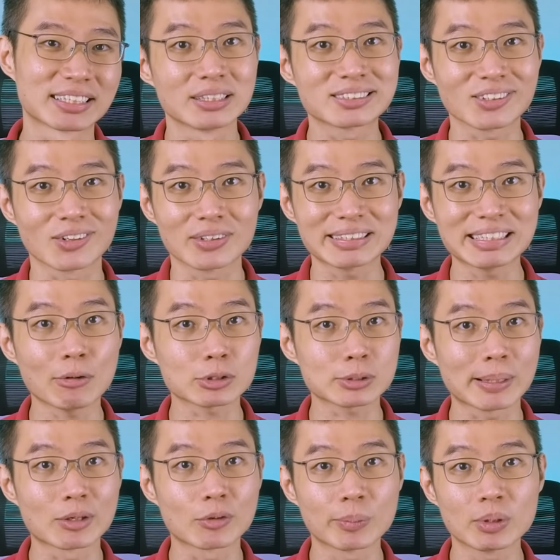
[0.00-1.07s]
So that was
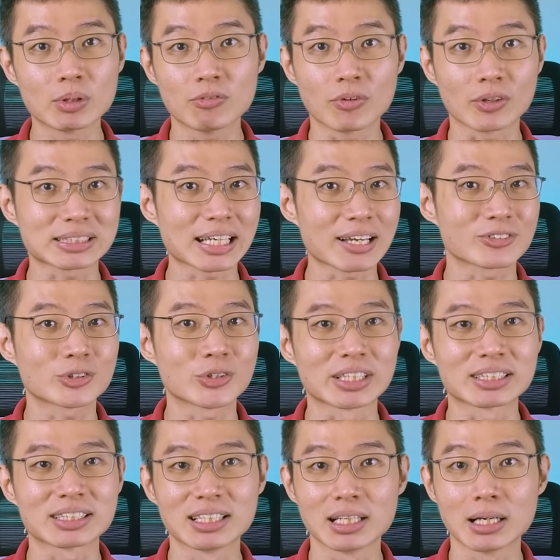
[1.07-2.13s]
my review for Syfe Trade.